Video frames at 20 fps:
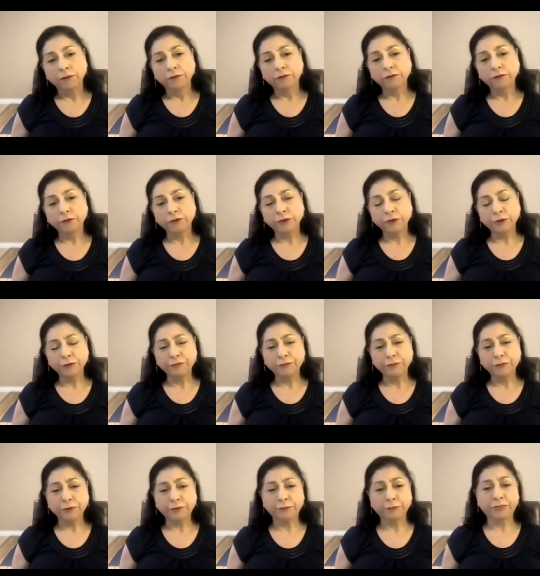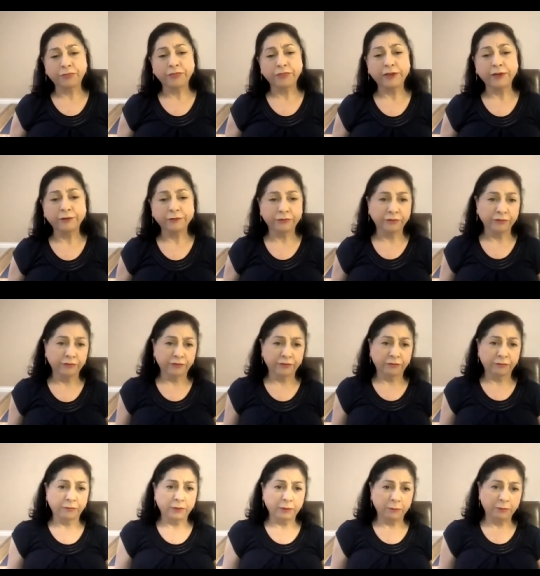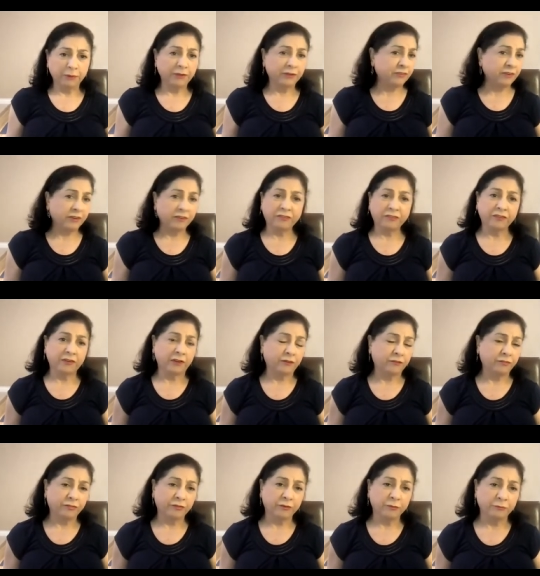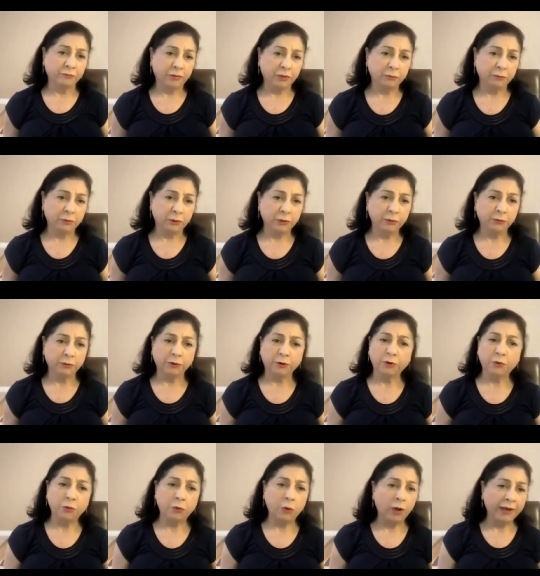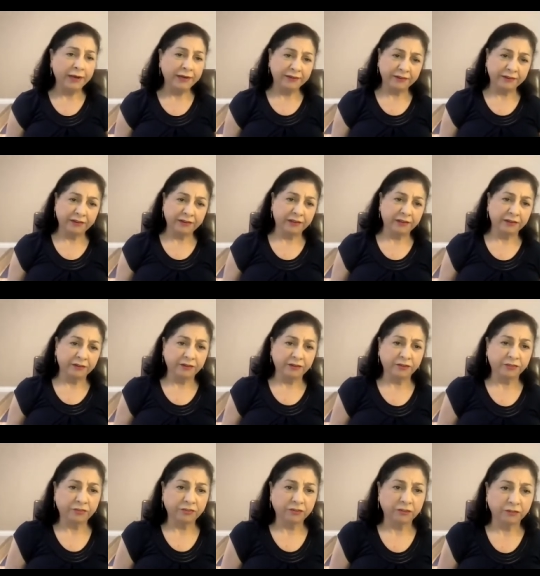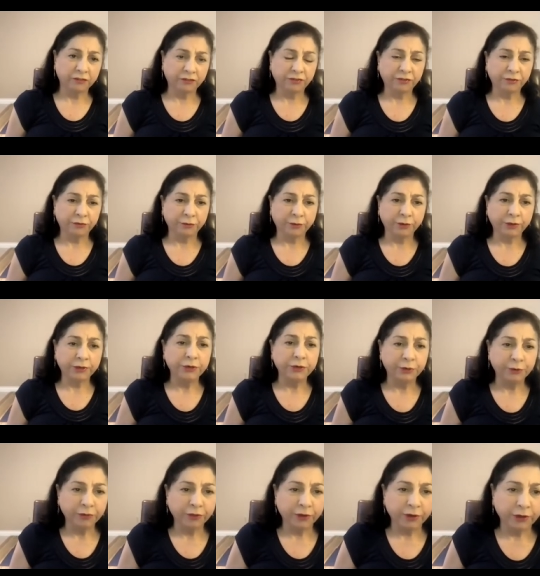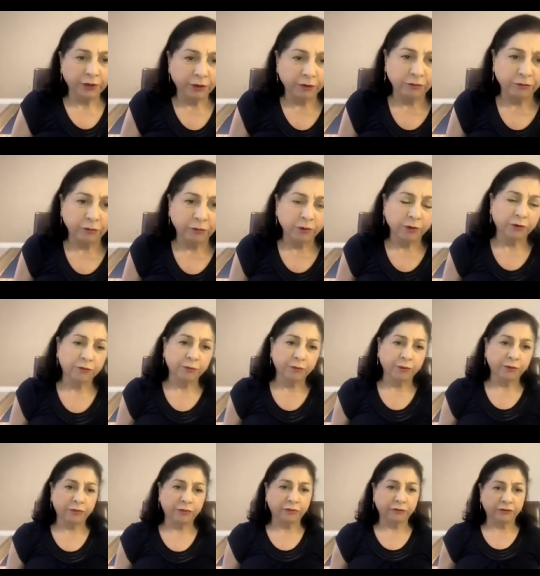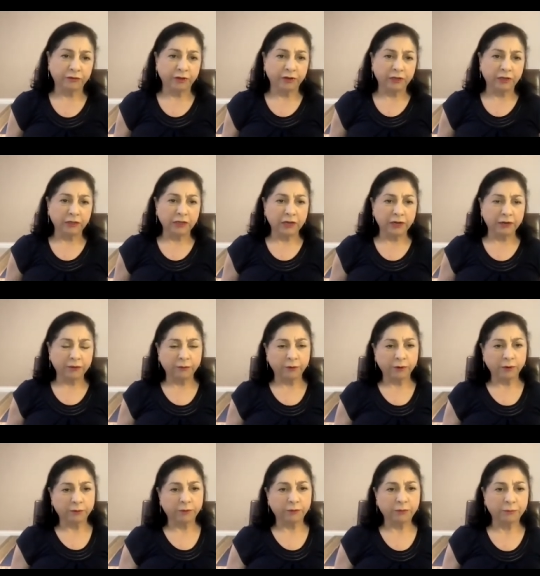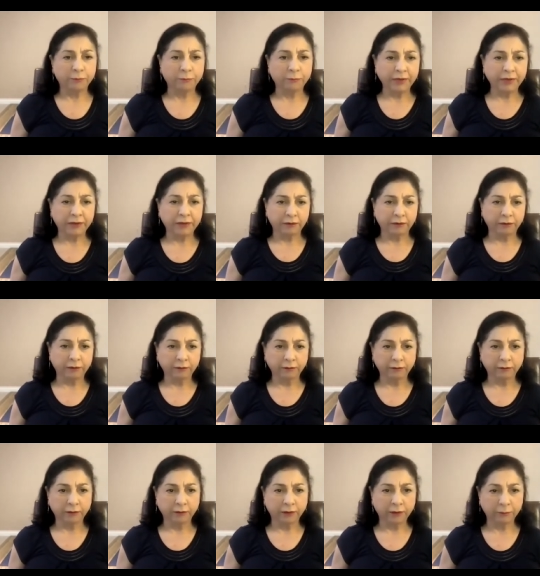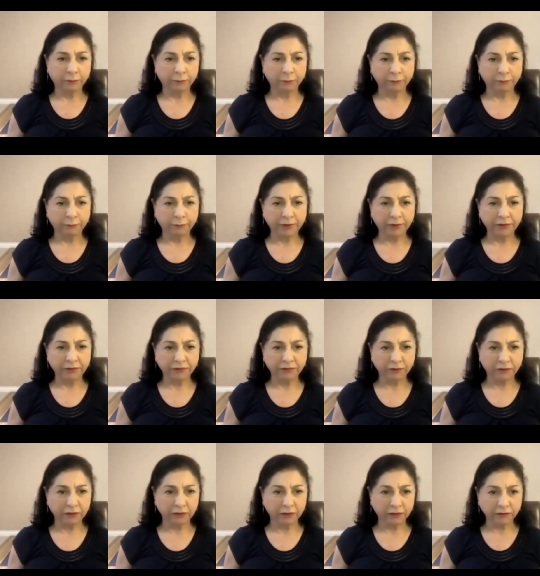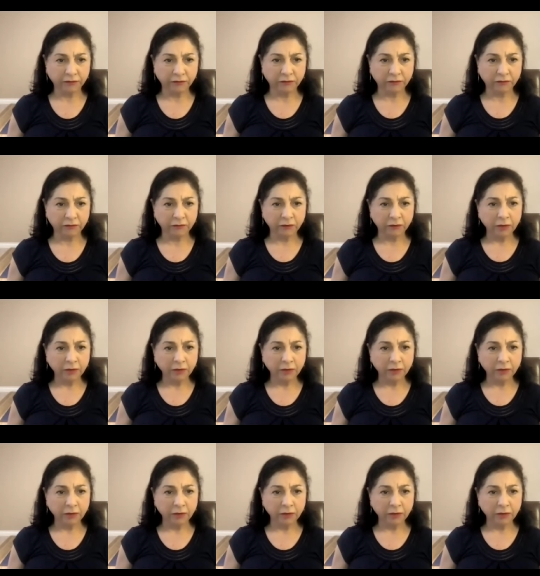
So you've worked with thousands of people, as I said, from people who are quite deconditioned to, I know that you've worked with, done a lot of work with bike, uh, bicyclists.